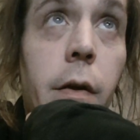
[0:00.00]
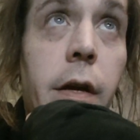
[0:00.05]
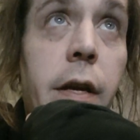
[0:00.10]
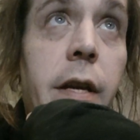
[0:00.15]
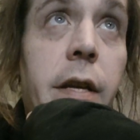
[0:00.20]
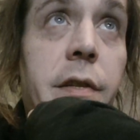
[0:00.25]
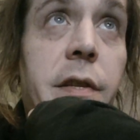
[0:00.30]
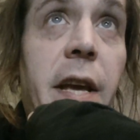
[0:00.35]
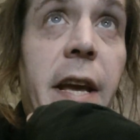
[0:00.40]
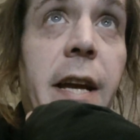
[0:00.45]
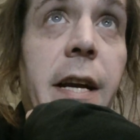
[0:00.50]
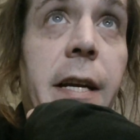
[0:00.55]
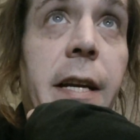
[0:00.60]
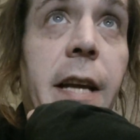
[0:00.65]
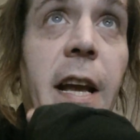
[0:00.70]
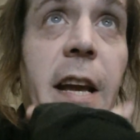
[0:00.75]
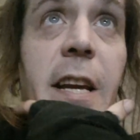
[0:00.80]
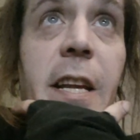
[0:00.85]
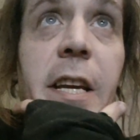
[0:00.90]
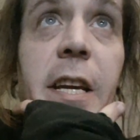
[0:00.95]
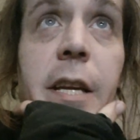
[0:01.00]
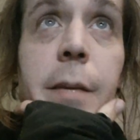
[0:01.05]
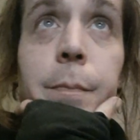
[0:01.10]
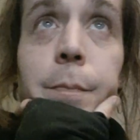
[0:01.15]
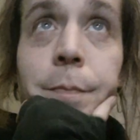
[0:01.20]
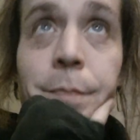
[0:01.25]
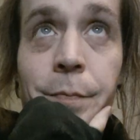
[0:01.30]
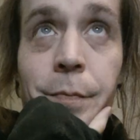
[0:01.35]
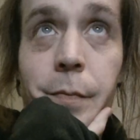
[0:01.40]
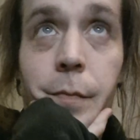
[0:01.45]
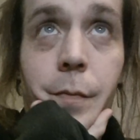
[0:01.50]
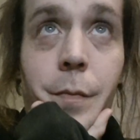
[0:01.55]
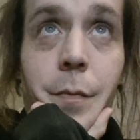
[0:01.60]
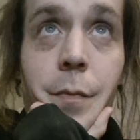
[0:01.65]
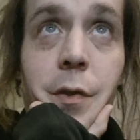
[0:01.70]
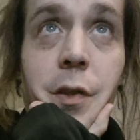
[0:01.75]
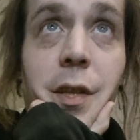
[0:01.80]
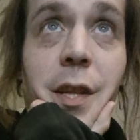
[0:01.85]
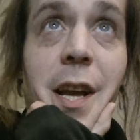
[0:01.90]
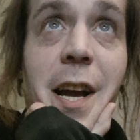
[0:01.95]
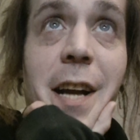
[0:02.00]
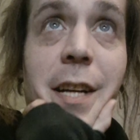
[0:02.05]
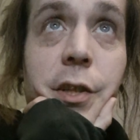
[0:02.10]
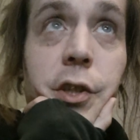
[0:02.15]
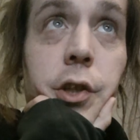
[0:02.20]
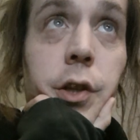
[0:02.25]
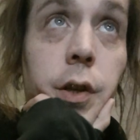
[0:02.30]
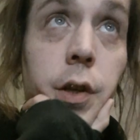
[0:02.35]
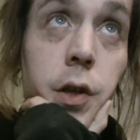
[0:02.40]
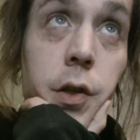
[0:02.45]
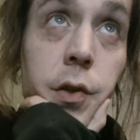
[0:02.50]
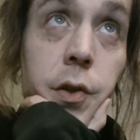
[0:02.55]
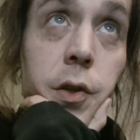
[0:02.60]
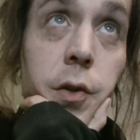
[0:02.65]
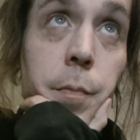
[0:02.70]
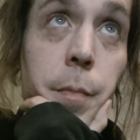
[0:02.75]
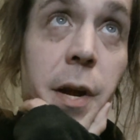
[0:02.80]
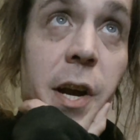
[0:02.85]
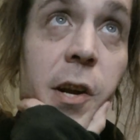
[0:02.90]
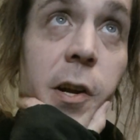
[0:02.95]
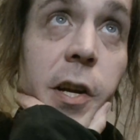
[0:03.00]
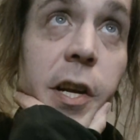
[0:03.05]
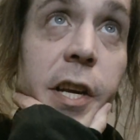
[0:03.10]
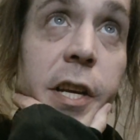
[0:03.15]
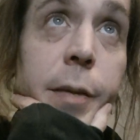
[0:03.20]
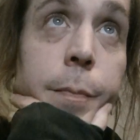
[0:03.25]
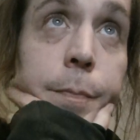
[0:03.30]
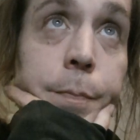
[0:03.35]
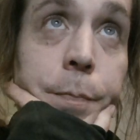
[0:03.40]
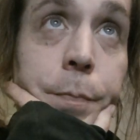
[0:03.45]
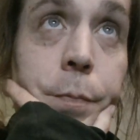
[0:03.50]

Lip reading: is a Akkadian / Sumerian